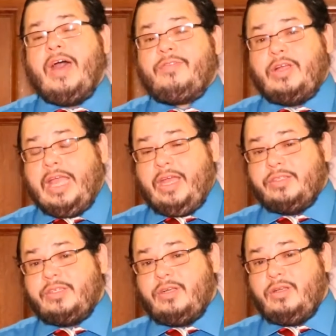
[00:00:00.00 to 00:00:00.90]
after
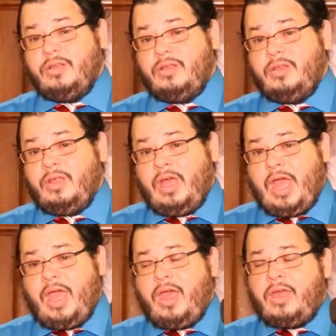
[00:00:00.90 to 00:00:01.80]
cancer.
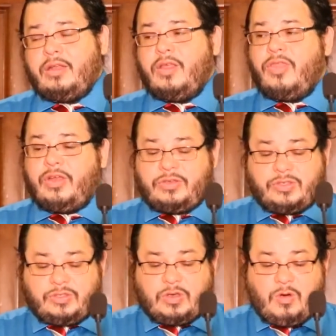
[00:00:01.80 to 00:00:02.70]
And
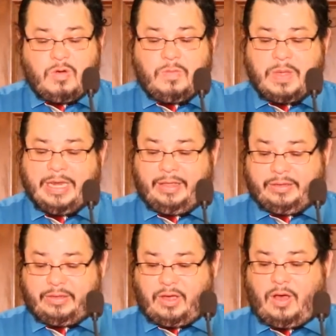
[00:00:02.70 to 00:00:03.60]
there's so
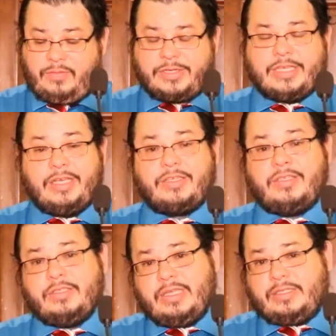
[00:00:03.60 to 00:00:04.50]
many
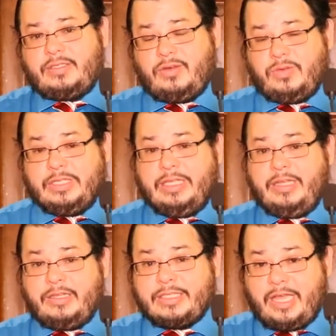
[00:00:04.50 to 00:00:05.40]
conversations that still
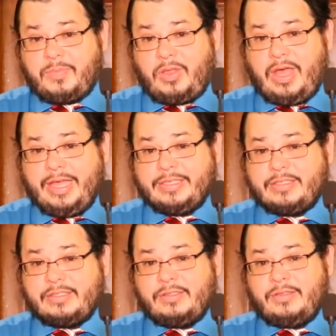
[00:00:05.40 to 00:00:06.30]
need to take
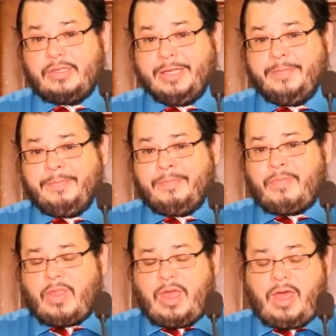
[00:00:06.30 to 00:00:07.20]
place.
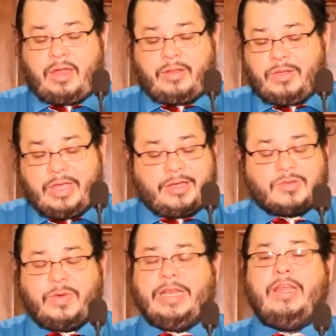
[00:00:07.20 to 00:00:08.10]
And
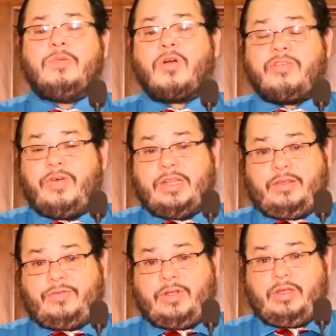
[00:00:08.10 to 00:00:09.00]
yes, we need more
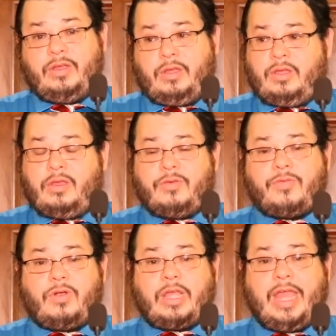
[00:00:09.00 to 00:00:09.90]
funding
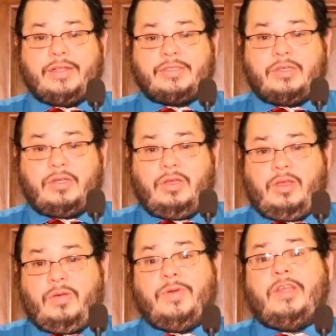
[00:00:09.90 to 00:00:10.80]
for cancer.
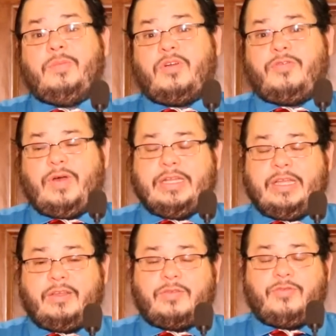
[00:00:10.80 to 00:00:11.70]
We need more
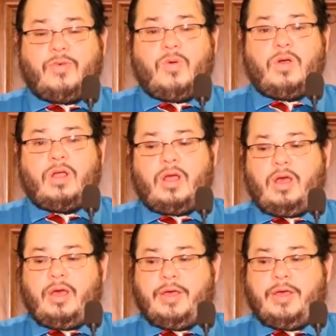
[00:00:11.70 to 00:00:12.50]
funding for